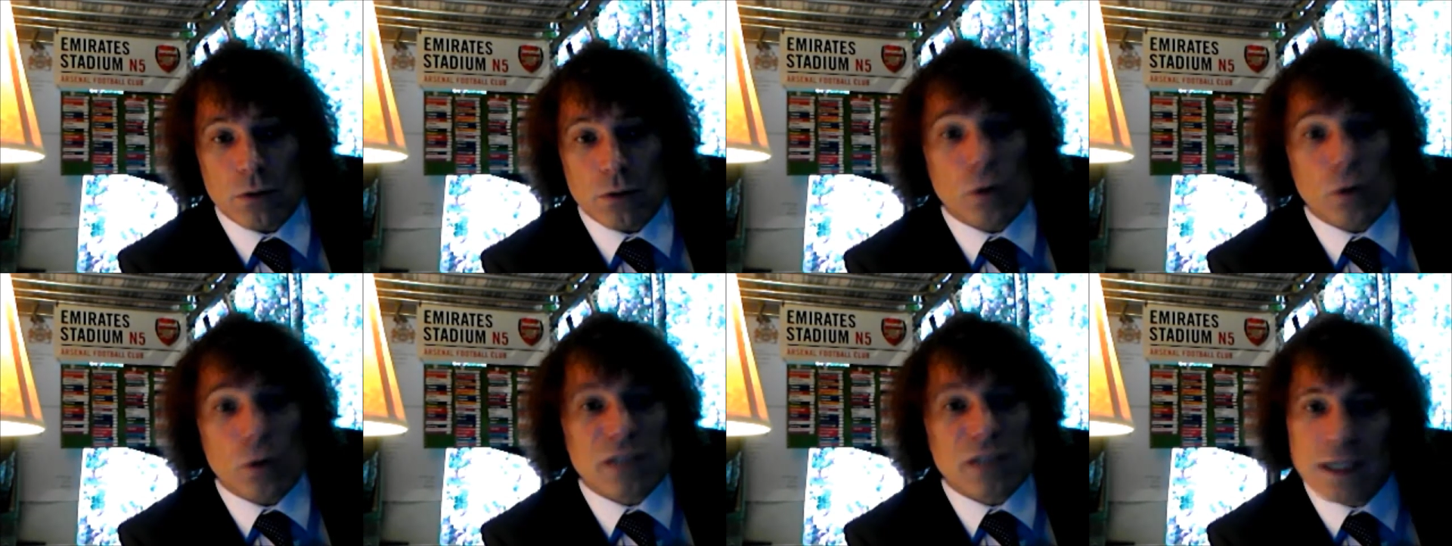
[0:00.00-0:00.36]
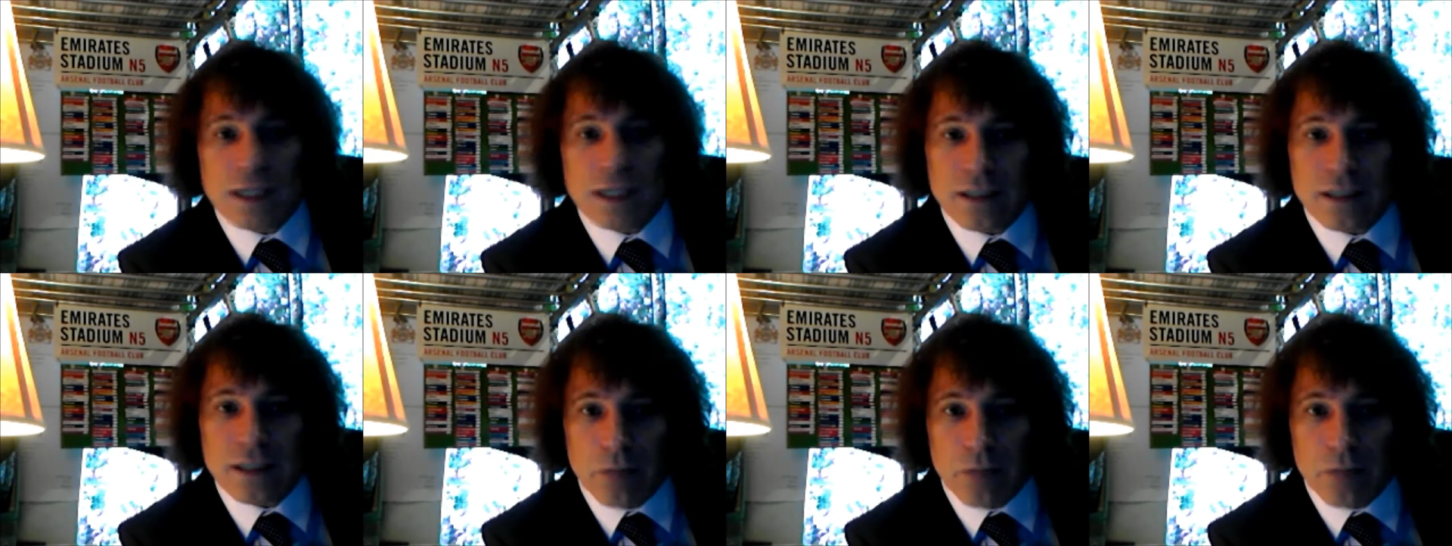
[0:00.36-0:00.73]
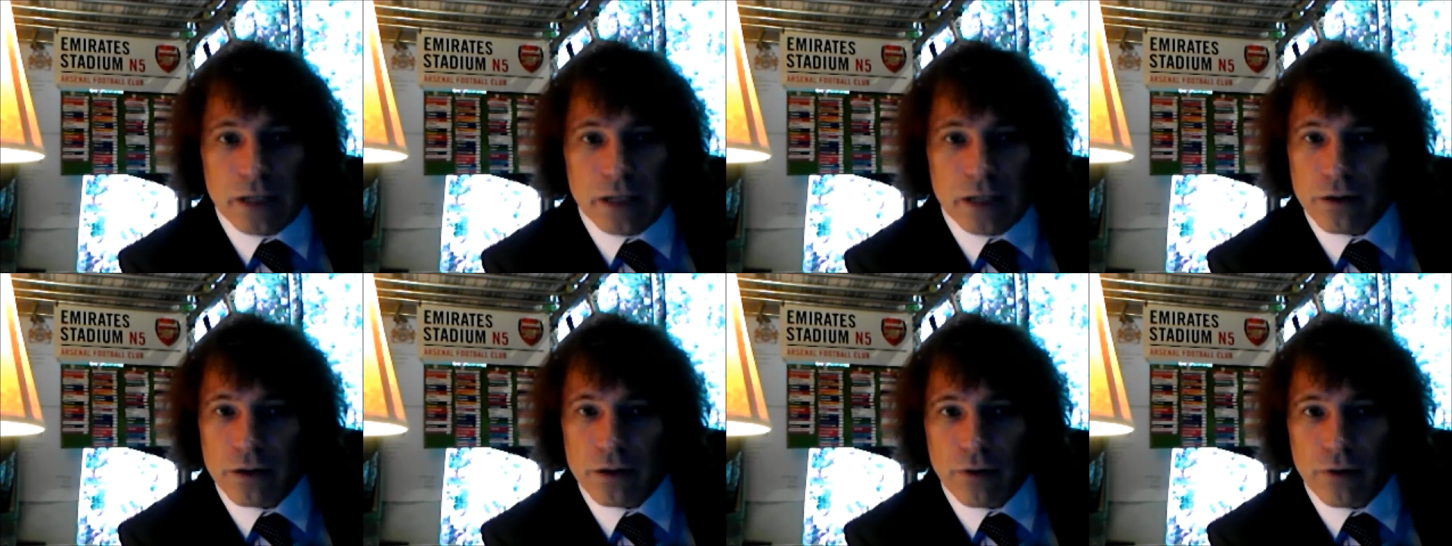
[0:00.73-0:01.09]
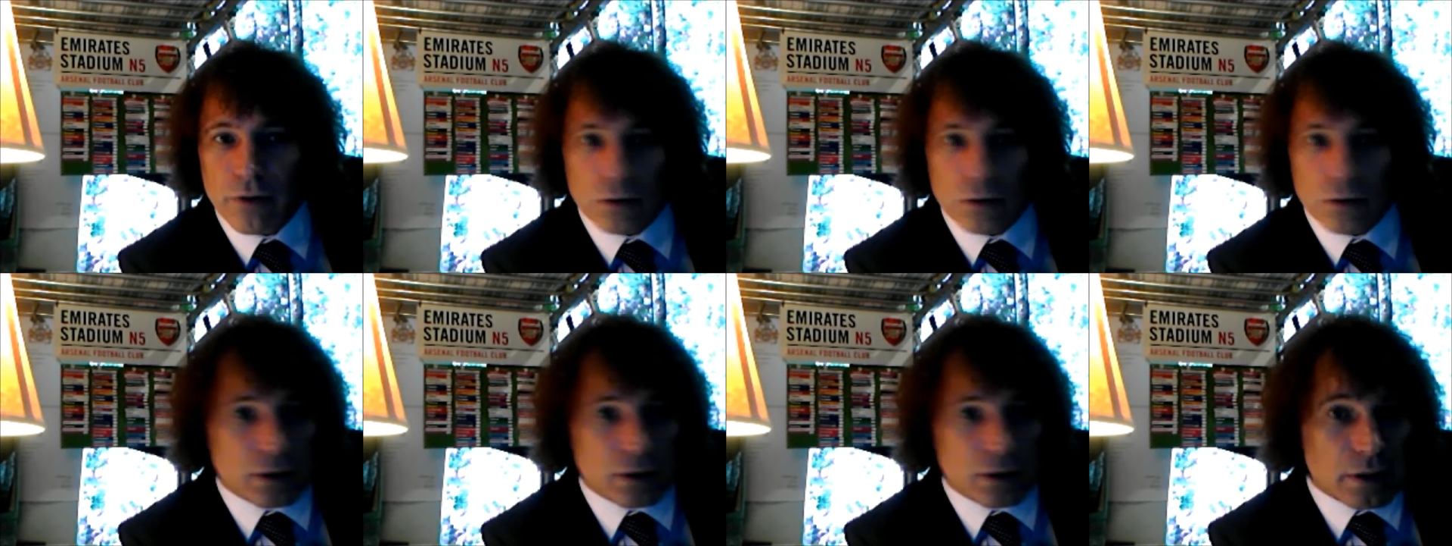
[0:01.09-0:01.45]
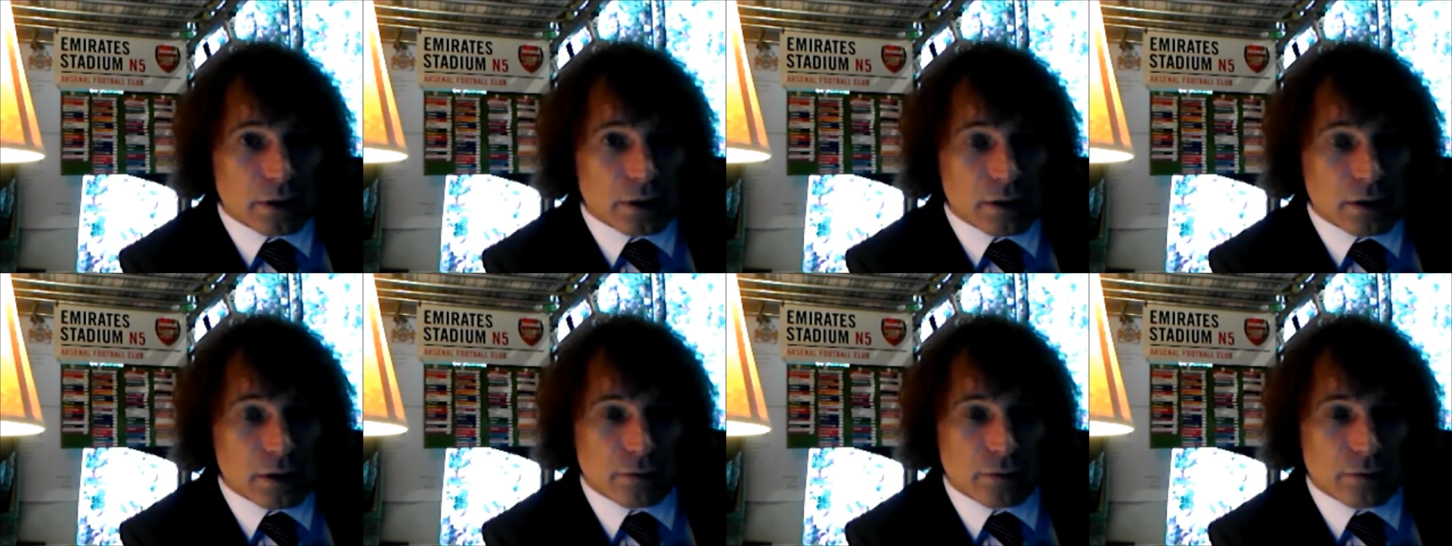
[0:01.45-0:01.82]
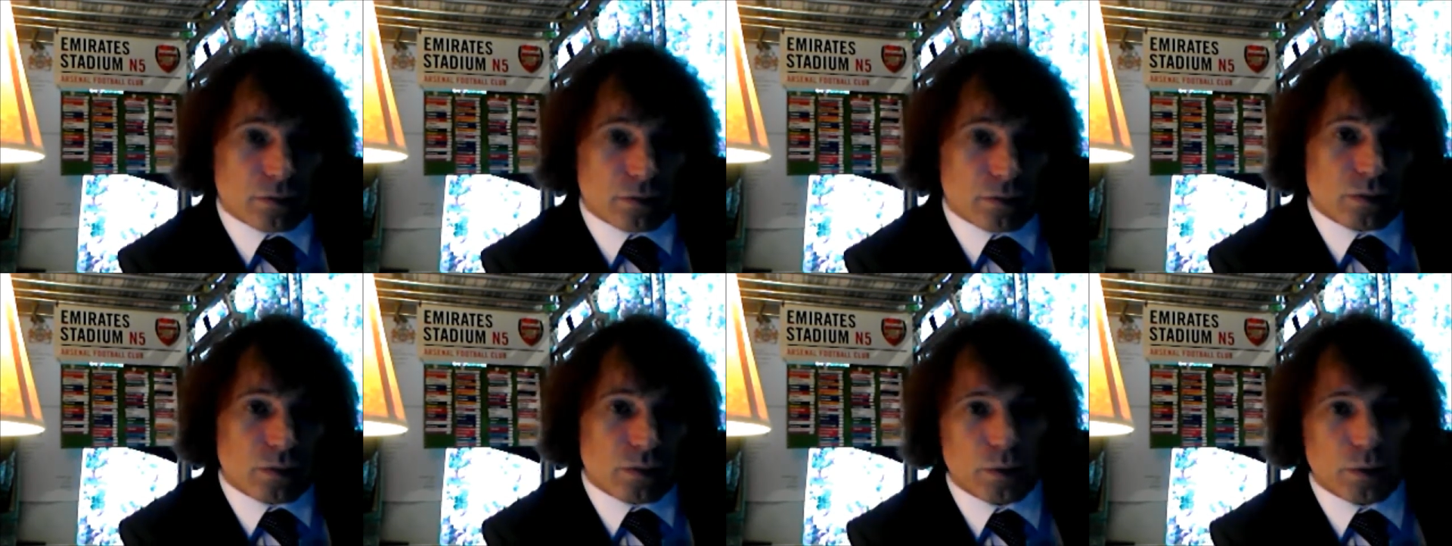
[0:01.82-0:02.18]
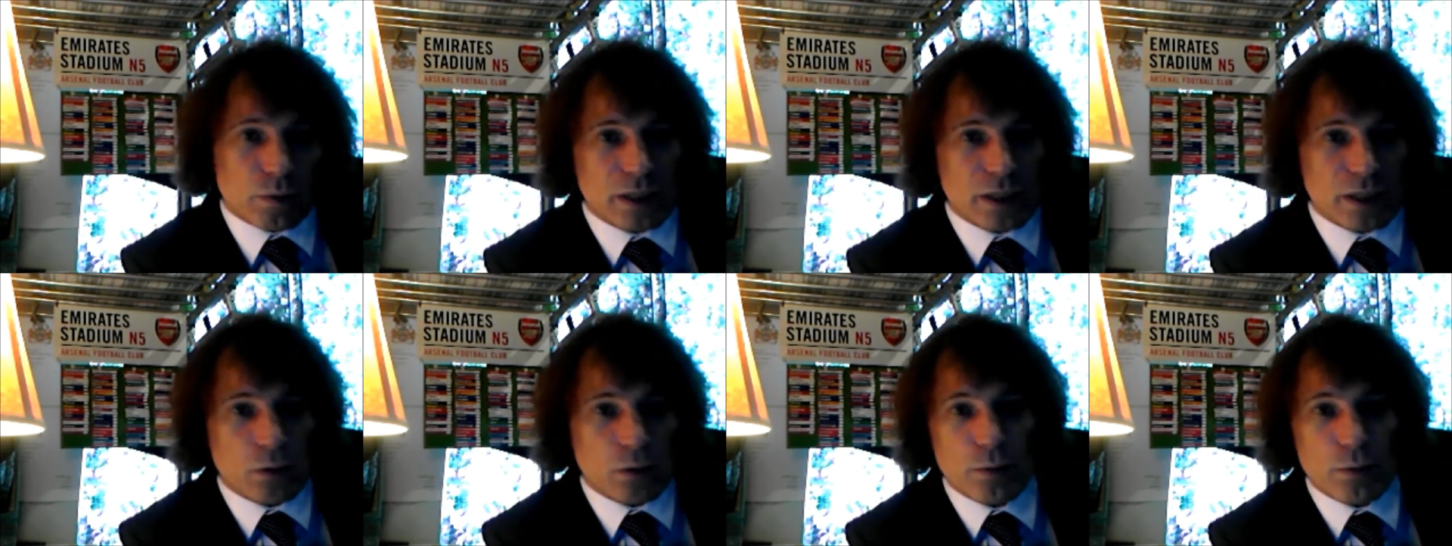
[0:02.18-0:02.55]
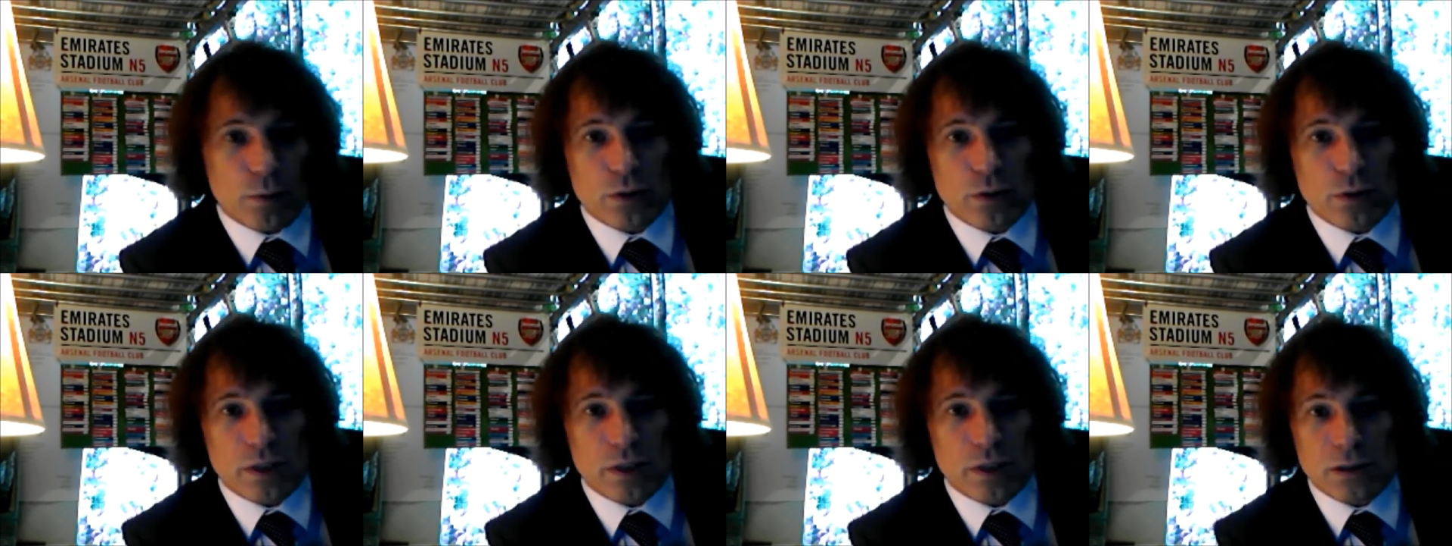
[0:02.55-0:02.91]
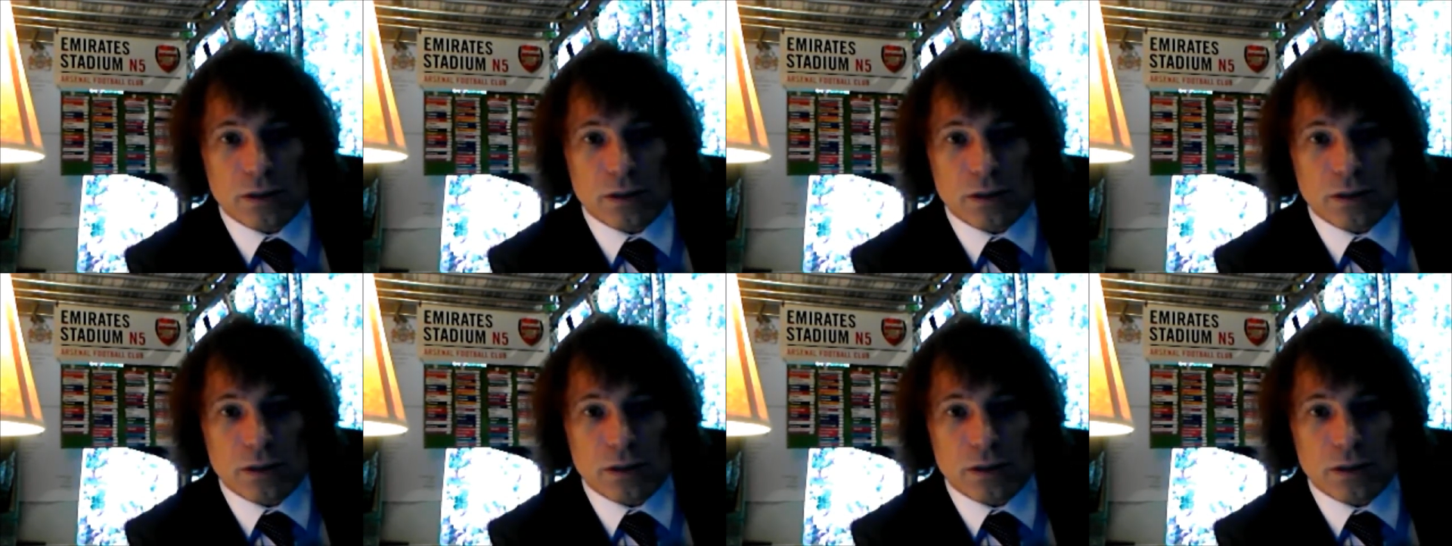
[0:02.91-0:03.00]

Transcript: or 60 million euros. Depends what mood